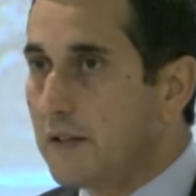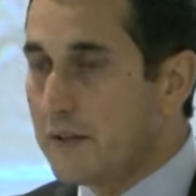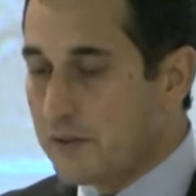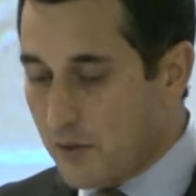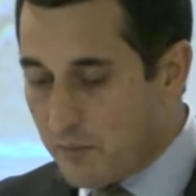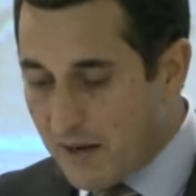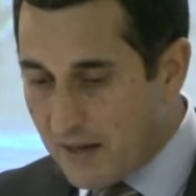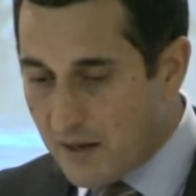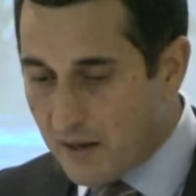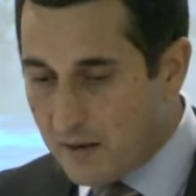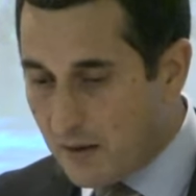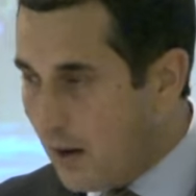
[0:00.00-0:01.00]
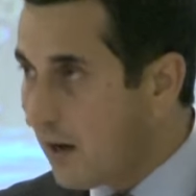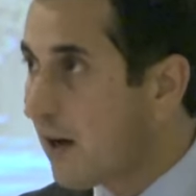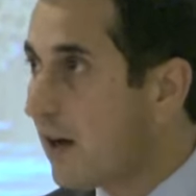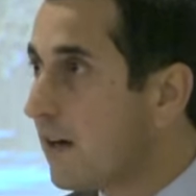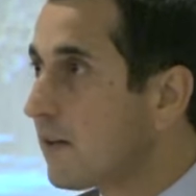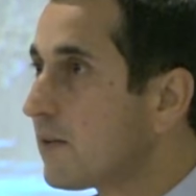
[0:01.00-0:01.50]
So, praying,
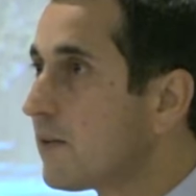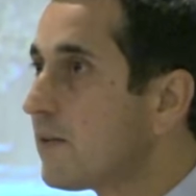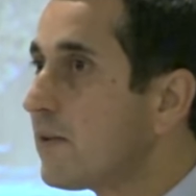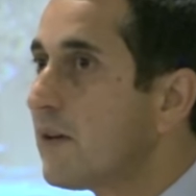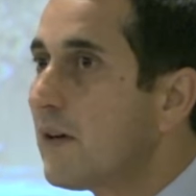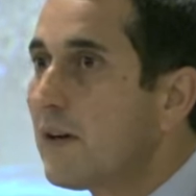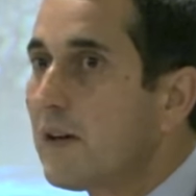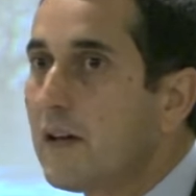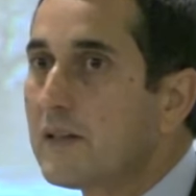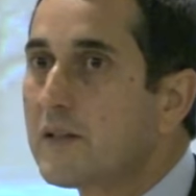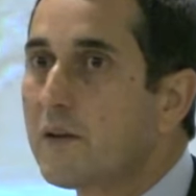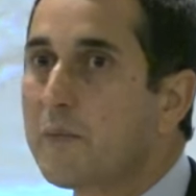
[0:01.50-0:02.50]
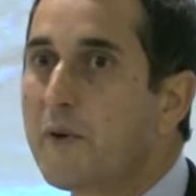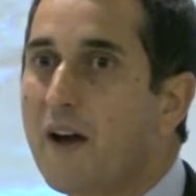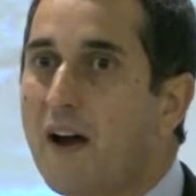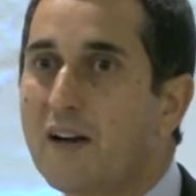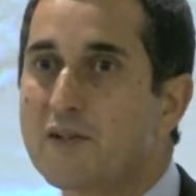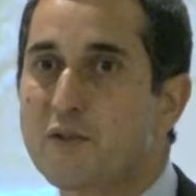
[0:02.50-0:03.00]
uh, it will be
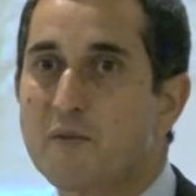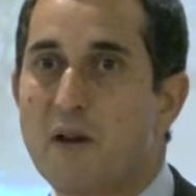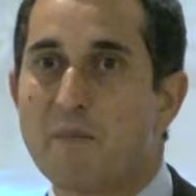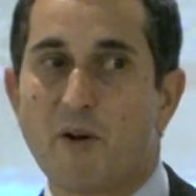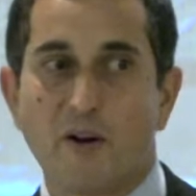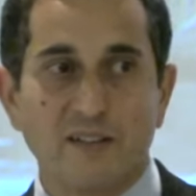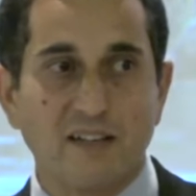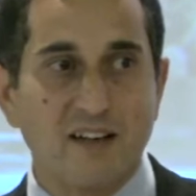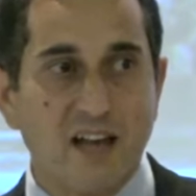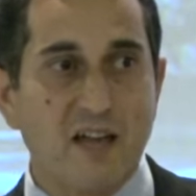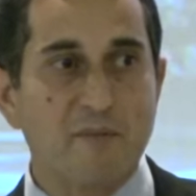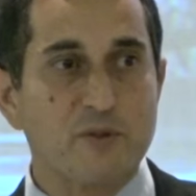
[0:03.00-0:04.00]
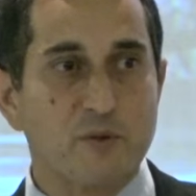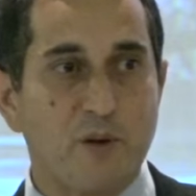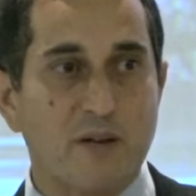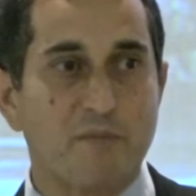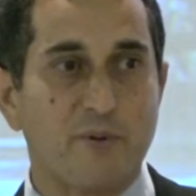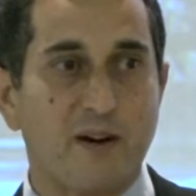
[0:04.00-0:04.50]
hard to remember all the names
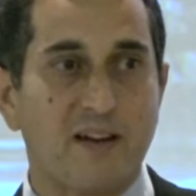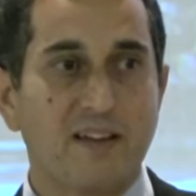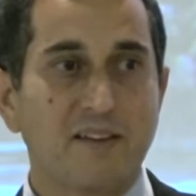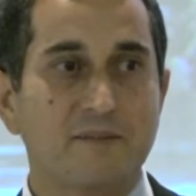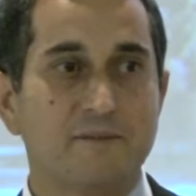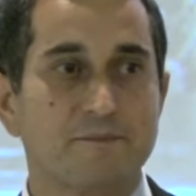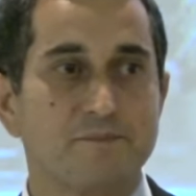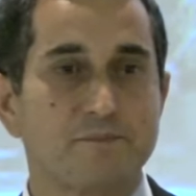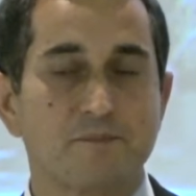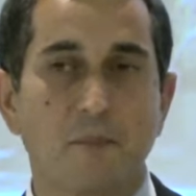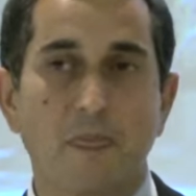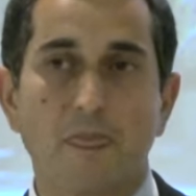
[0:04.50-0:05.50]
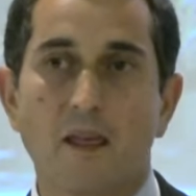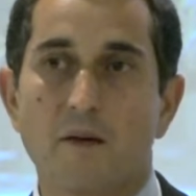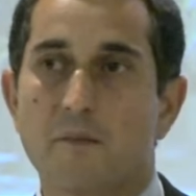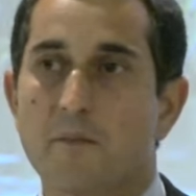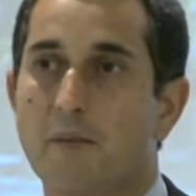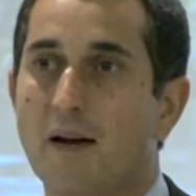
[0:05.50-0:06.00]
when praying,
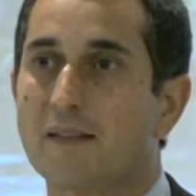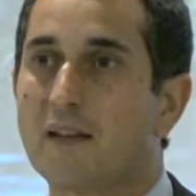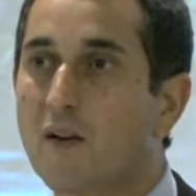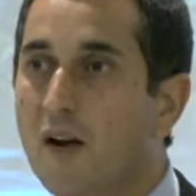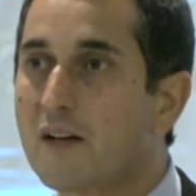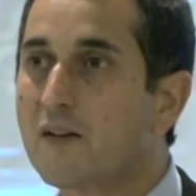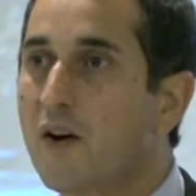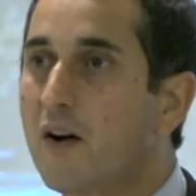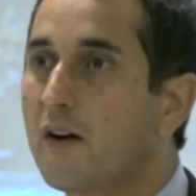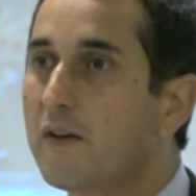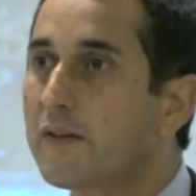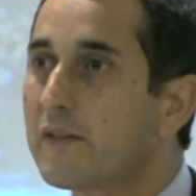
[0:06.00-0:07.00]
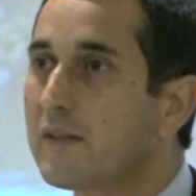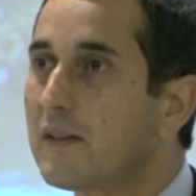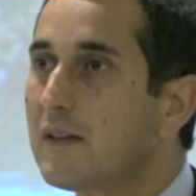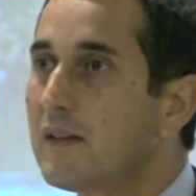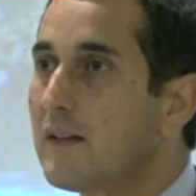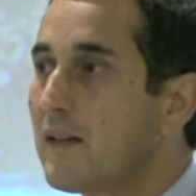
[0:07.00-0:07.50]
but the Lord knows
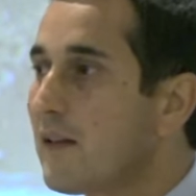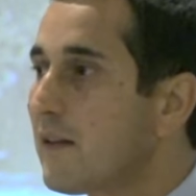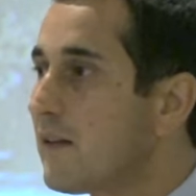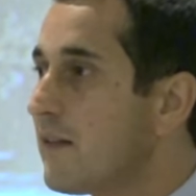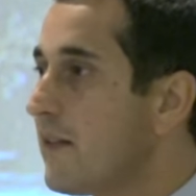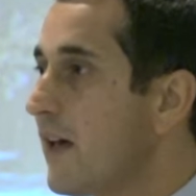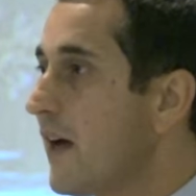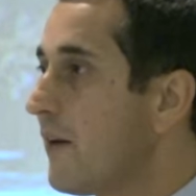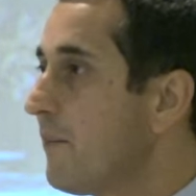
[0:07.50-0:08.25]
them.